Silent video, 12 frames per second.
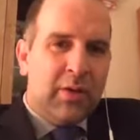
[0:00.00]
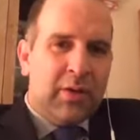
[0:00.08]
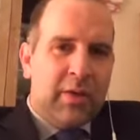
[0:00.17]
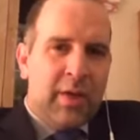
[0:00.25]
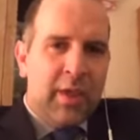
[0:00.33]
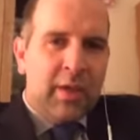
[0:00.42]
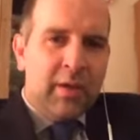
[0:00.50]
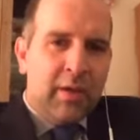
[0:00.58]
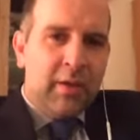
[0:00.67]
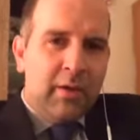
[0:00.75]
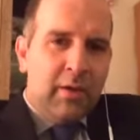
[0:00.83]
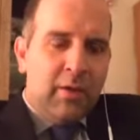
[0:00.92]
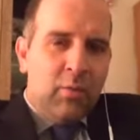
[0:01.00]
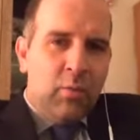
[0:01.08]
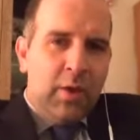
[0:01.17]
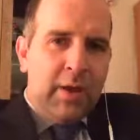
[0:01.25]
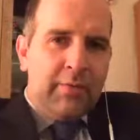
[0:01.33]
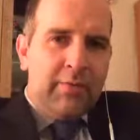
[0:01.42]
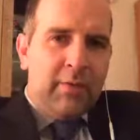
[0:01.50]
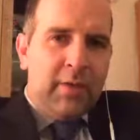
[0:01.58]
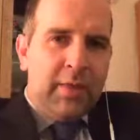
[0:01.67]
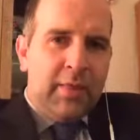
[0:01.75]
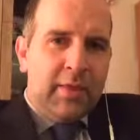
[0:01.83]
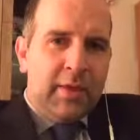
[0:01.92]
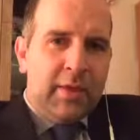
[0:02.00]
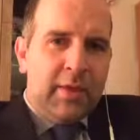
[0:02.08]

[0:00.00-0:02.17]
here where to find the